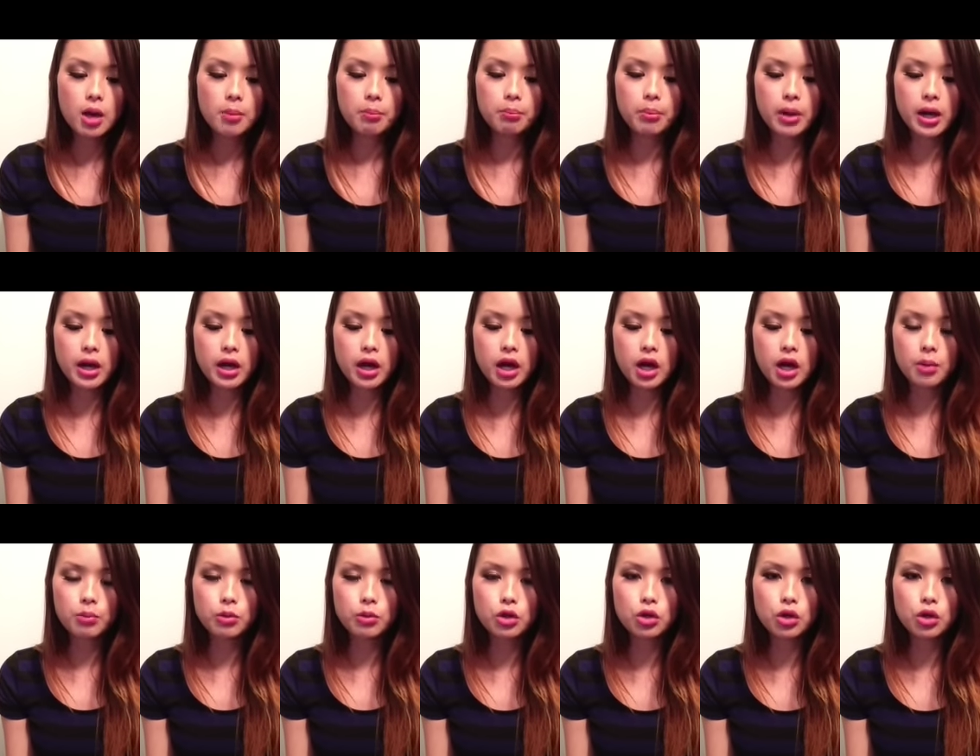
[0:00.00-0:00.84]
but
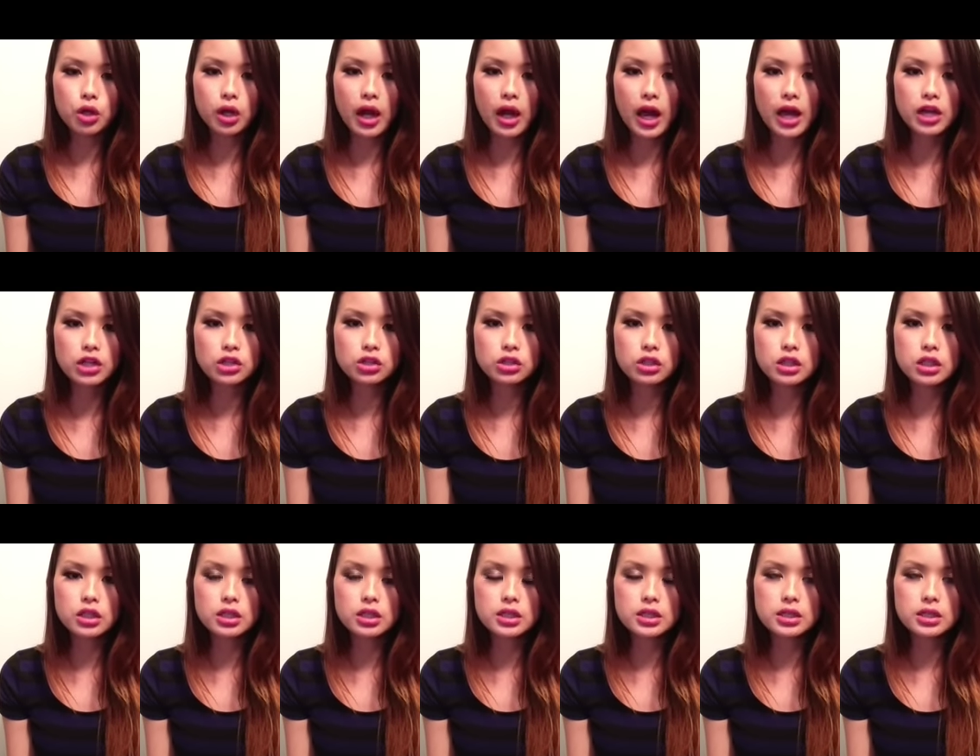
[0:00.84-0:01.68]
um, you can
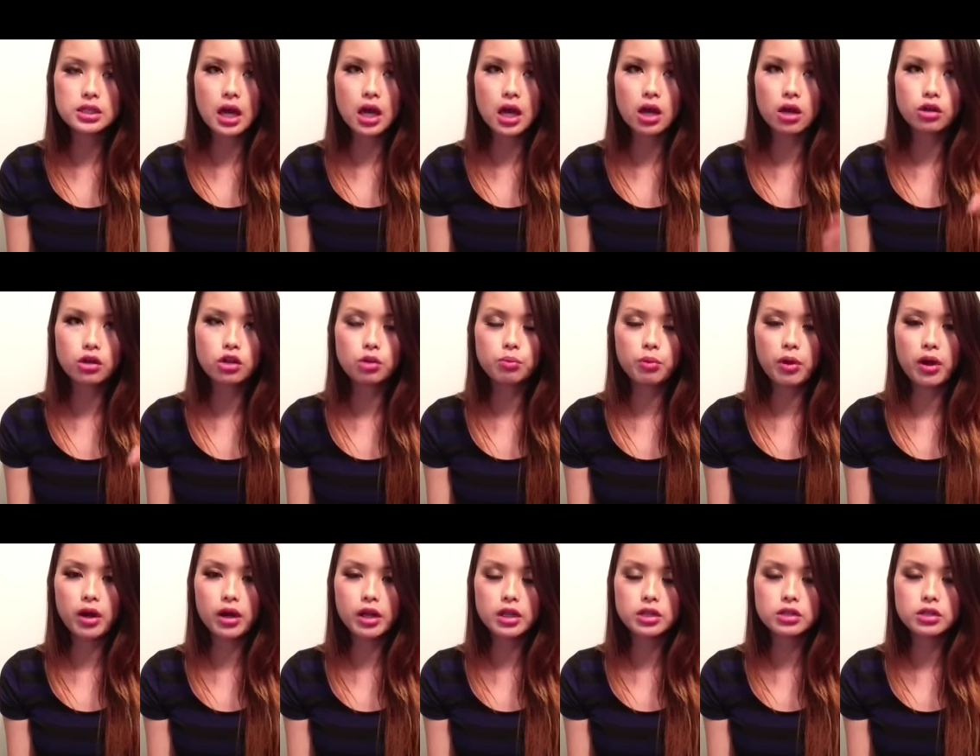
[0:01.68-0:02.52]
actually sell your
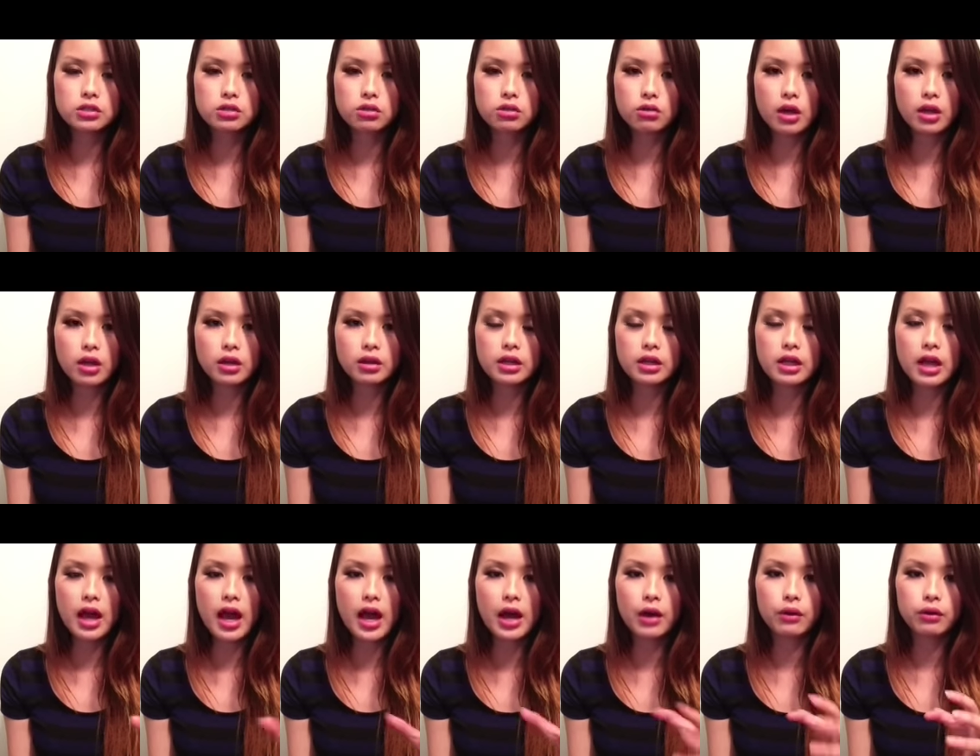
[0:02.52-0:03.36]
products
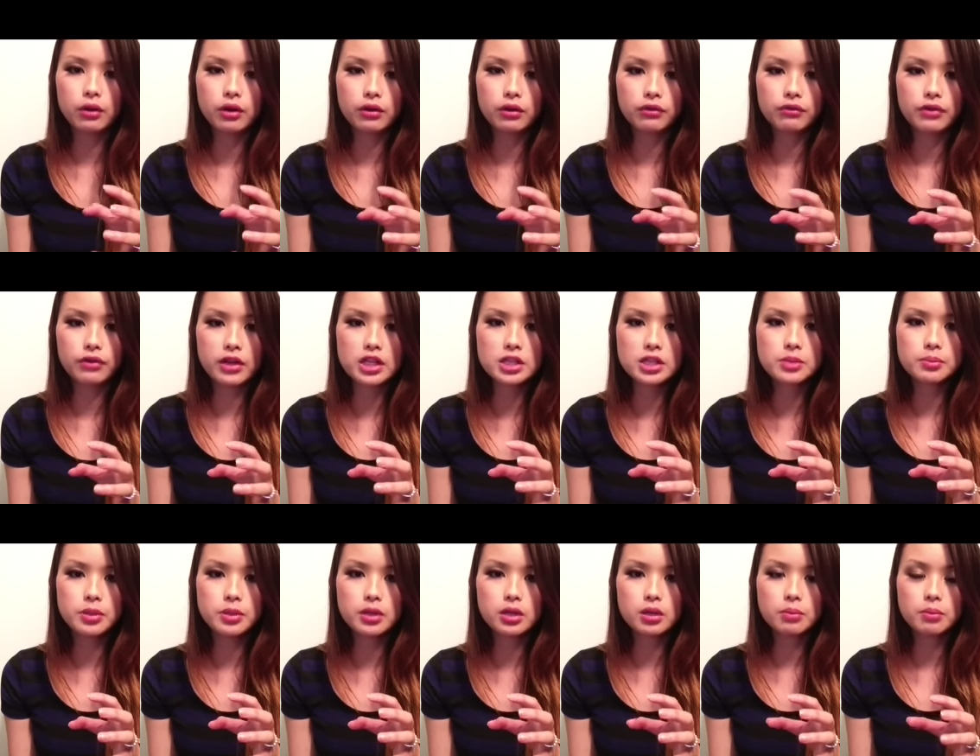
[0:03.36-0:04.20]
directly out of
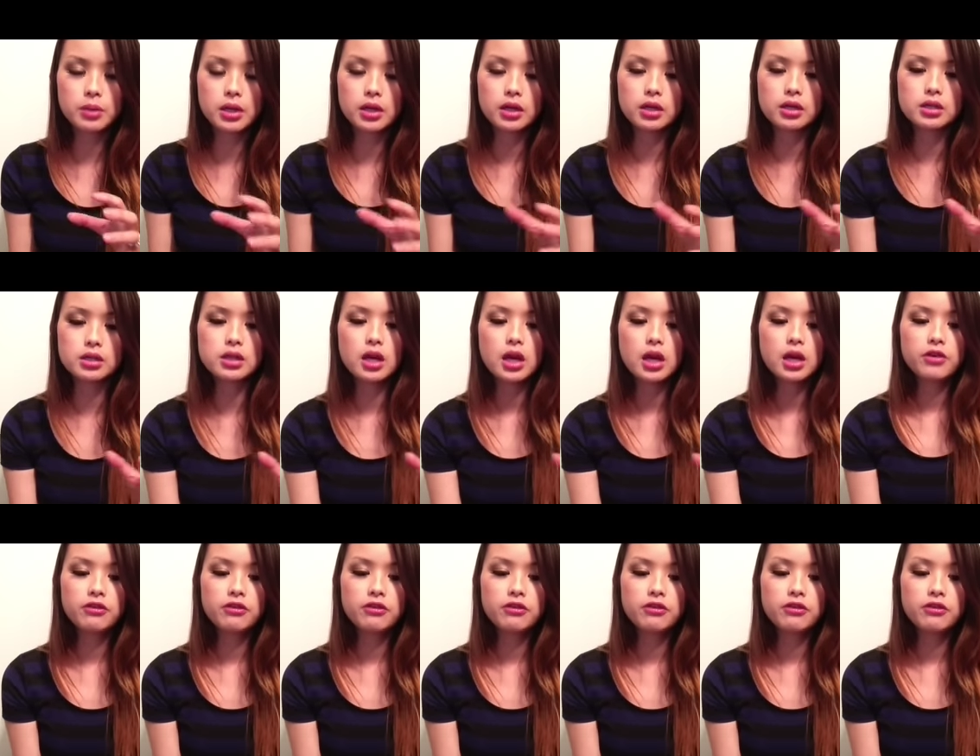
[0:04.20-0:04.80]
facebook because